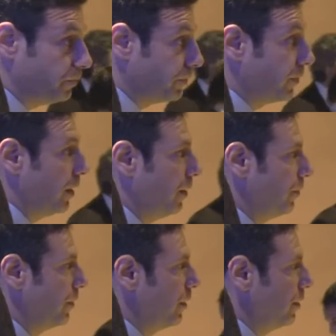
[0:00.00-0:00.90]

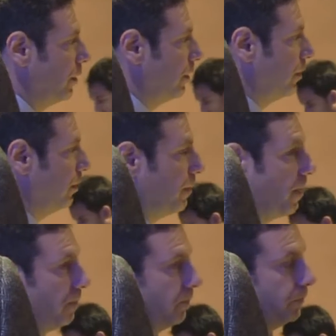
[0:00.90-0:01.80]
every
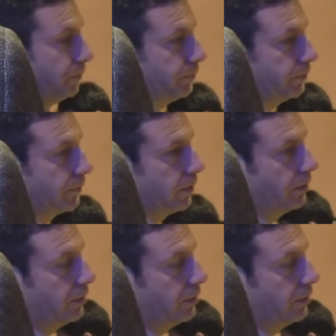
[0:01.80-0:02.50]
company would have to